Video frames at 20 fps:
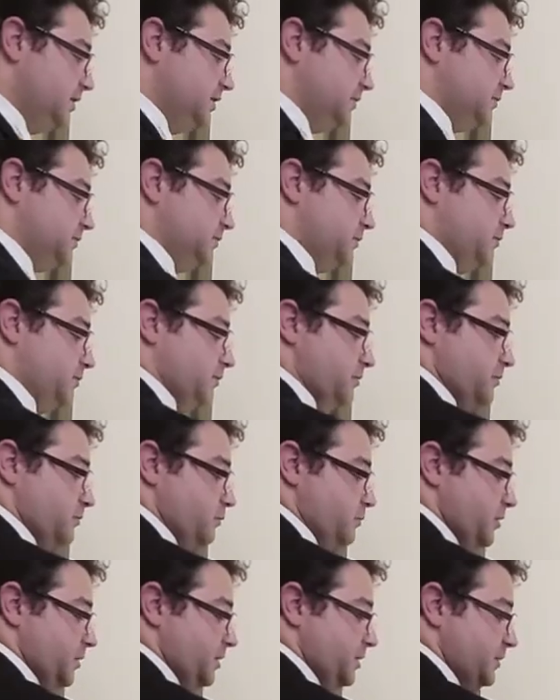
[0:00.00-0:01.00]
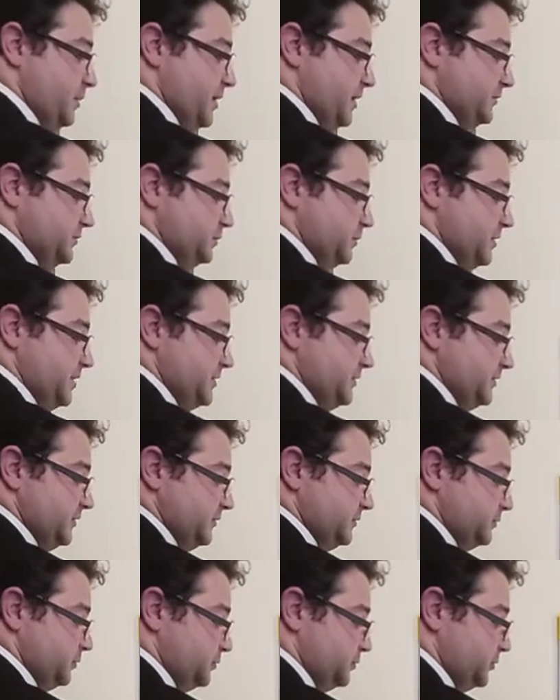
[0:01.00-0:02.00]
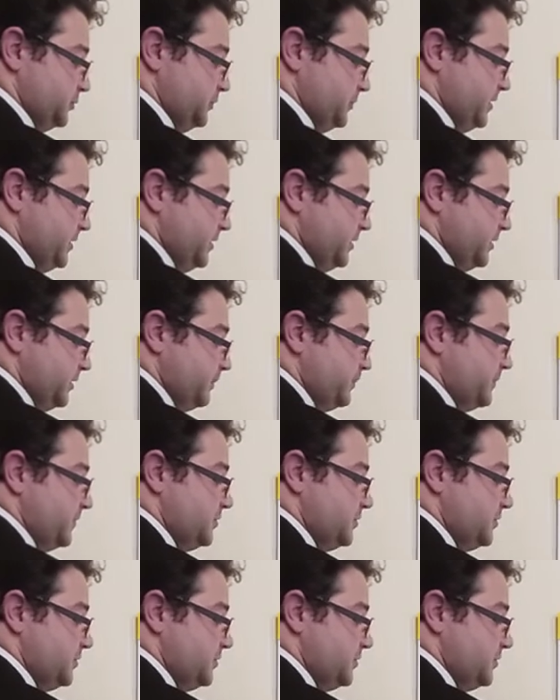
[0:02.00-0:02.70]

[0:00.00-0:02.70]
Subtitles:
So one of the best ways is social media.